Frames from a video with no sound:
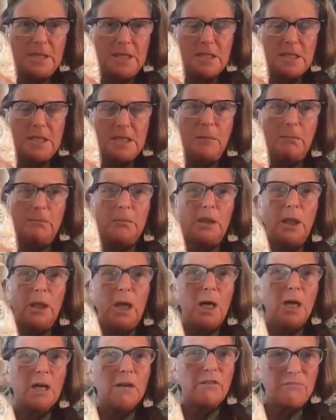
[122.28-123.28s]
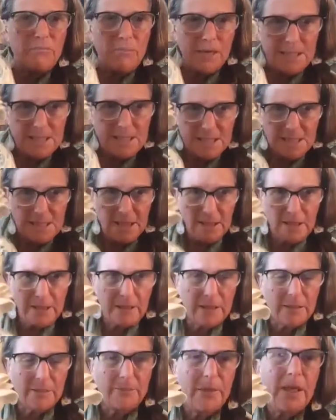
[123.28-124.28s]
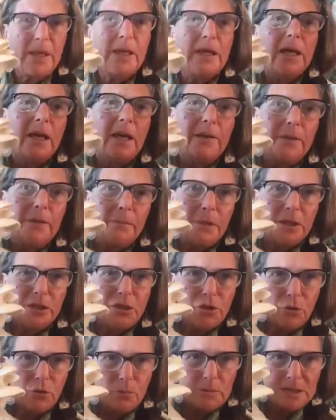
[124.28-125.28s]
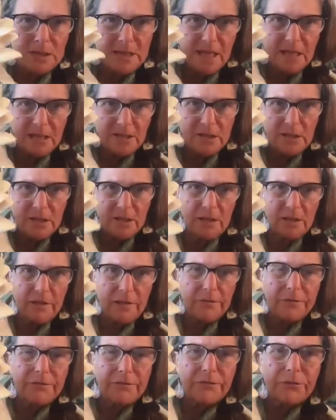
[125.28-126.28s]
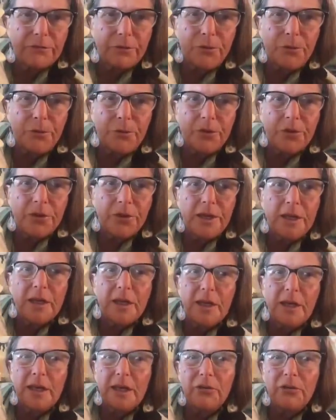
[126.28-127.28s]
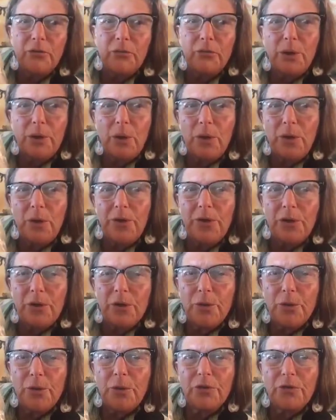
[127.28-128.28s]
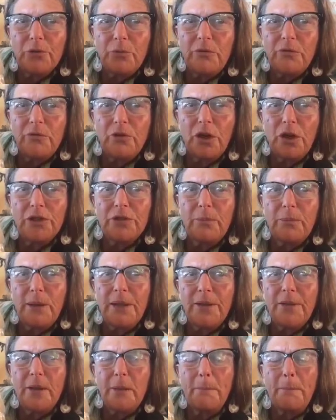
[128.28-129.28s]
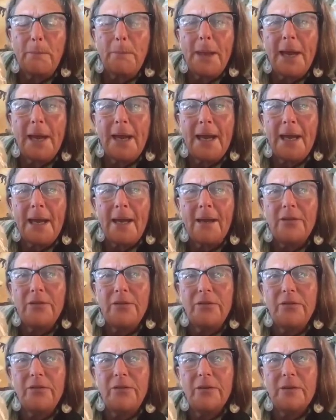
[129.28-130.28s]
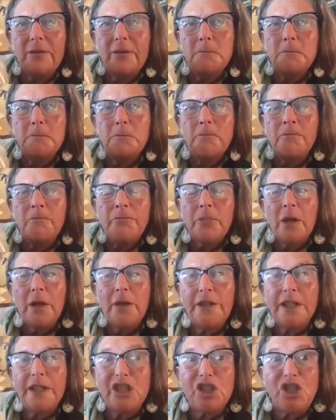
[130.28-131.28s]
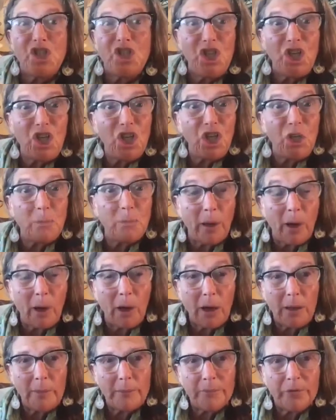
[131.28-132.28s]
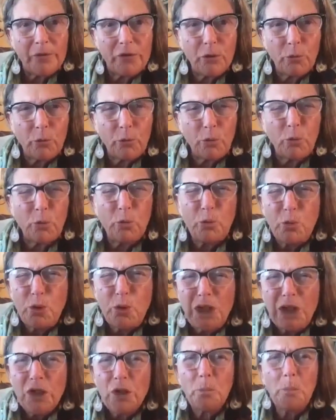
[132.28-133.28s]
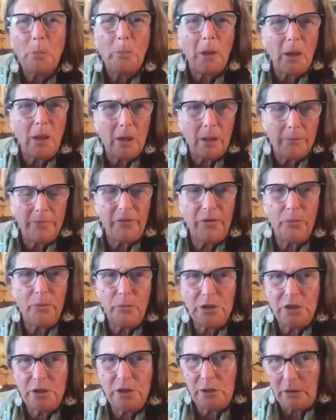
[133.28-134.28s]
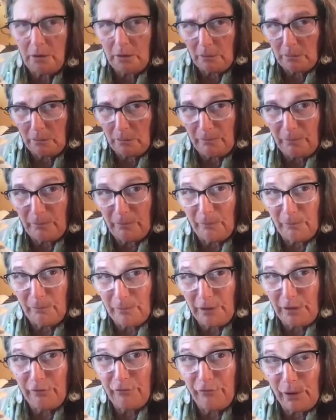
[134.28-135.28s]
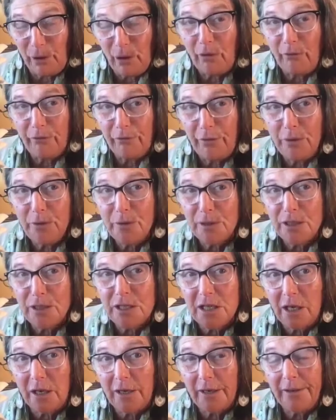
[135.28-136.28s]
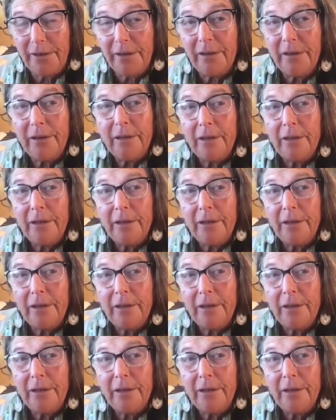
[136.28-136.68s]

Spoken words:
This is a block of mycelium, and the mushroom is actually the fruit. And as we all know, because we've talked about in the past, the G bombs, the real bombs that we should, if we all focused on,